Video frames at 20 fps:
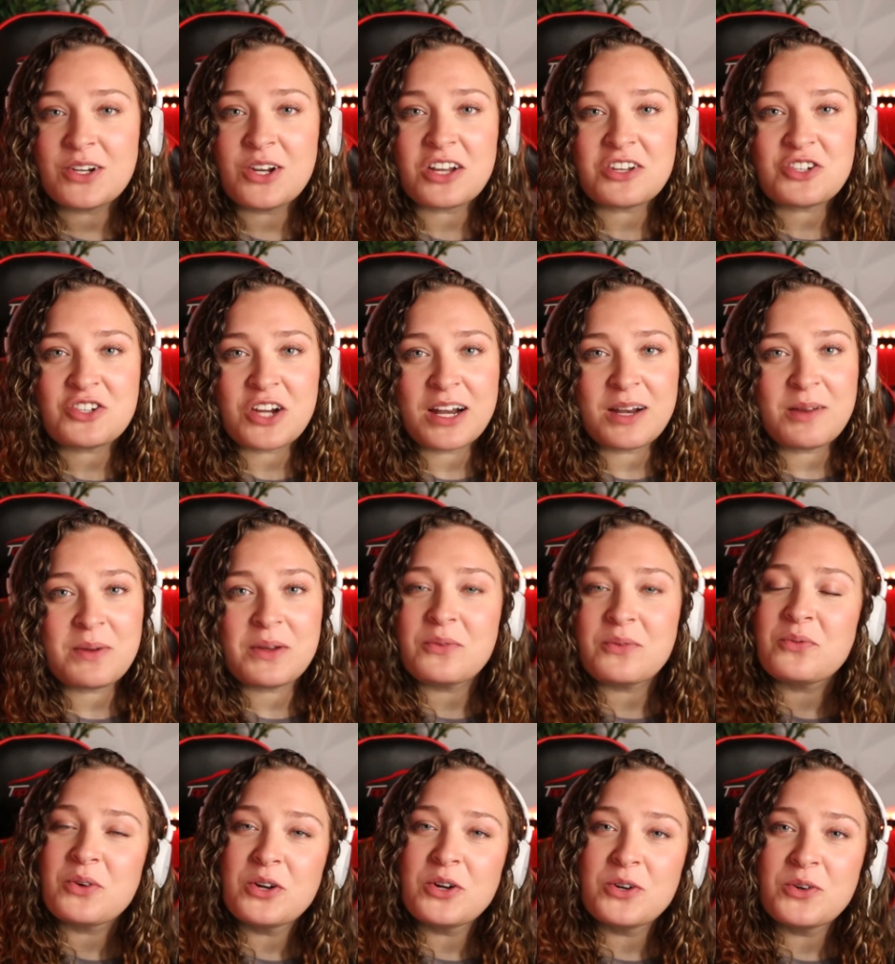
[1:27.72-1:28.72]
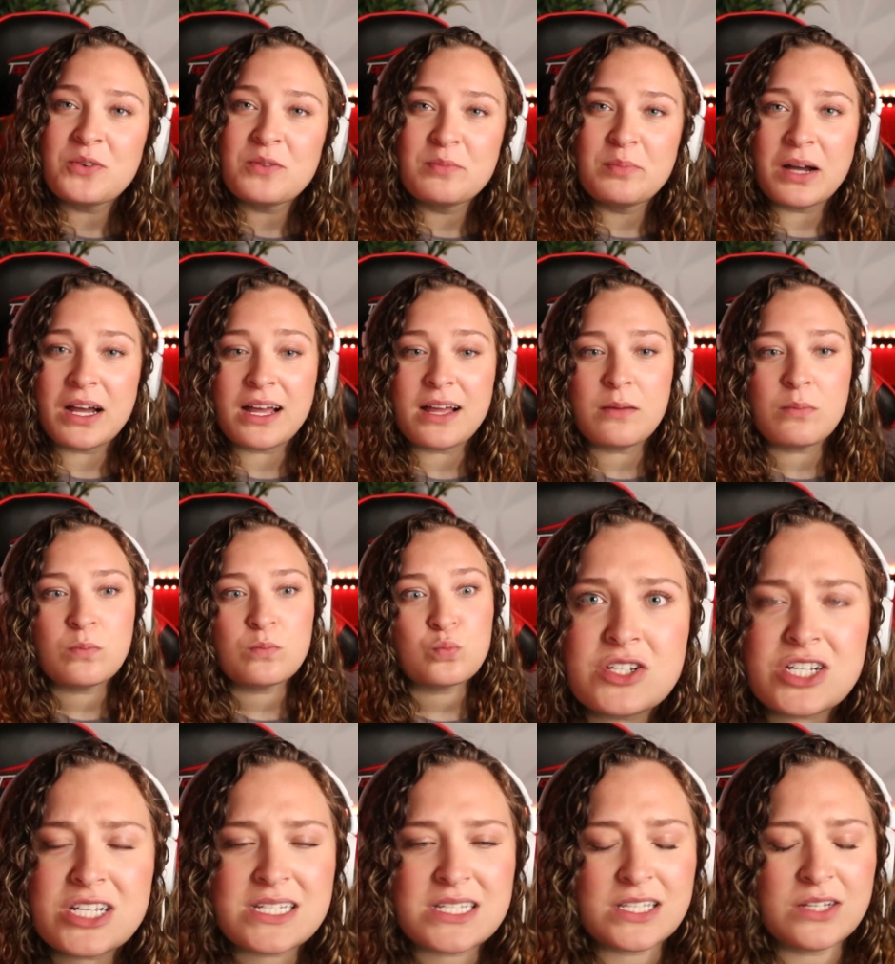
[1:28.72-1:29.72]
Not trying to be rude, but
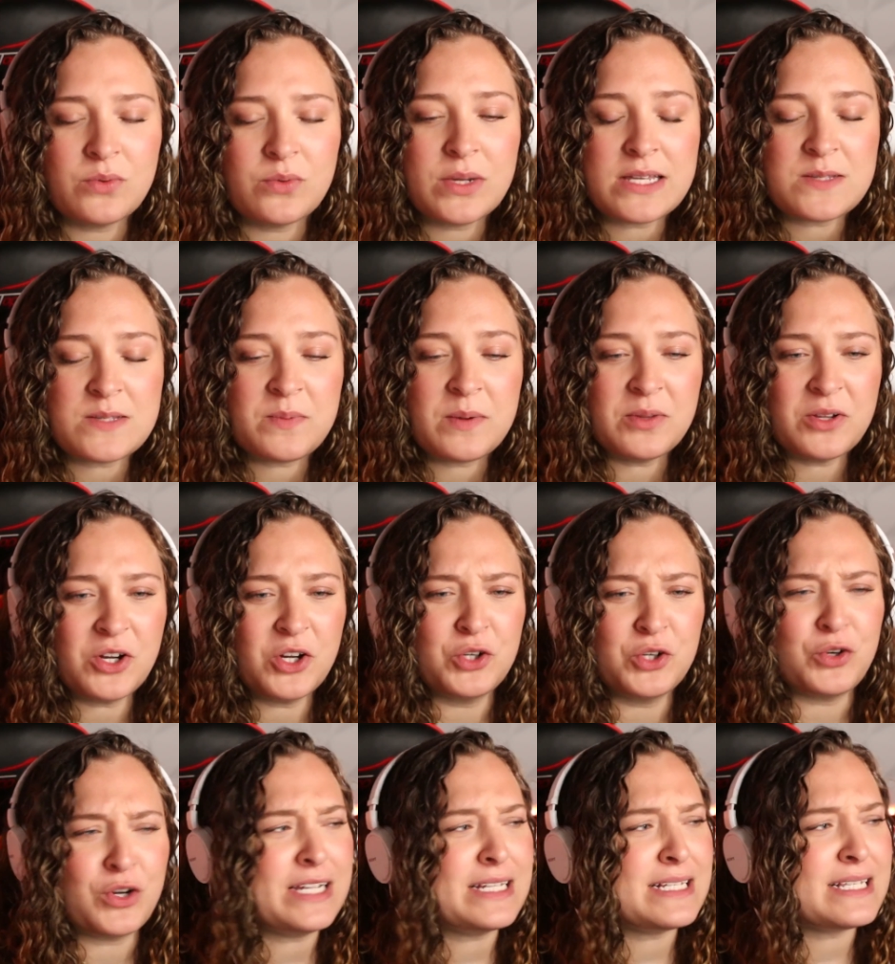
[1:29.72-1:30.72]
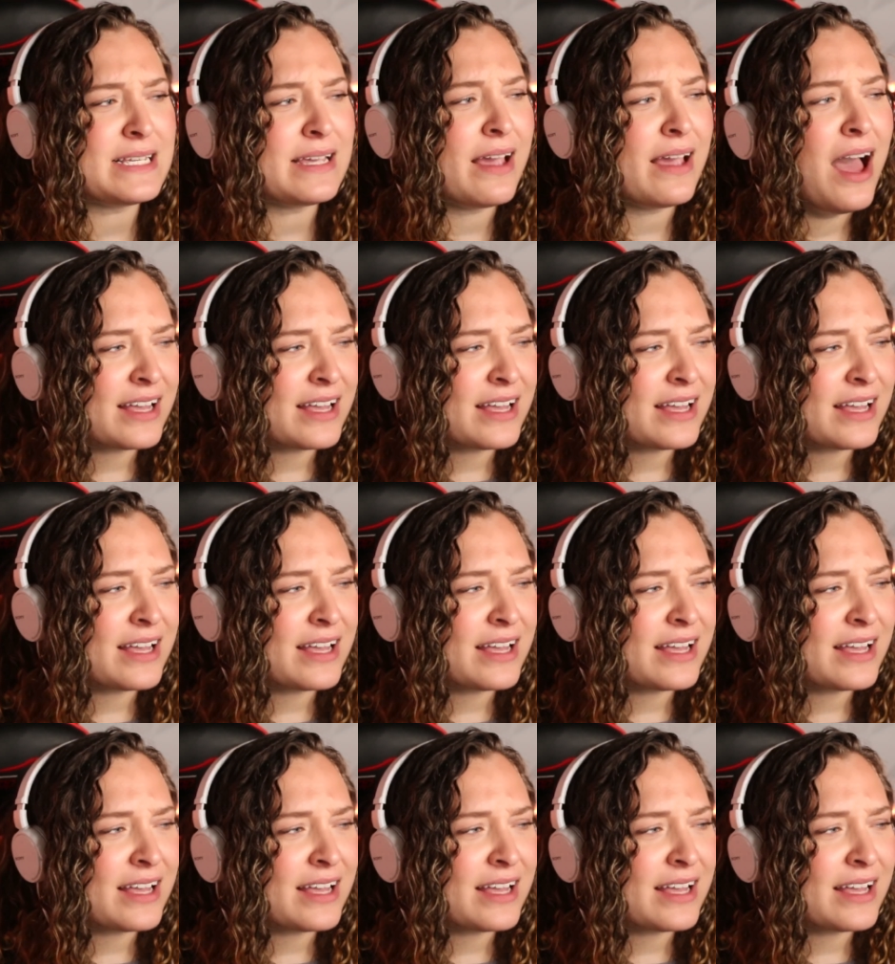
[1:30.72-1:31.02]
geez Louise, people are crazy.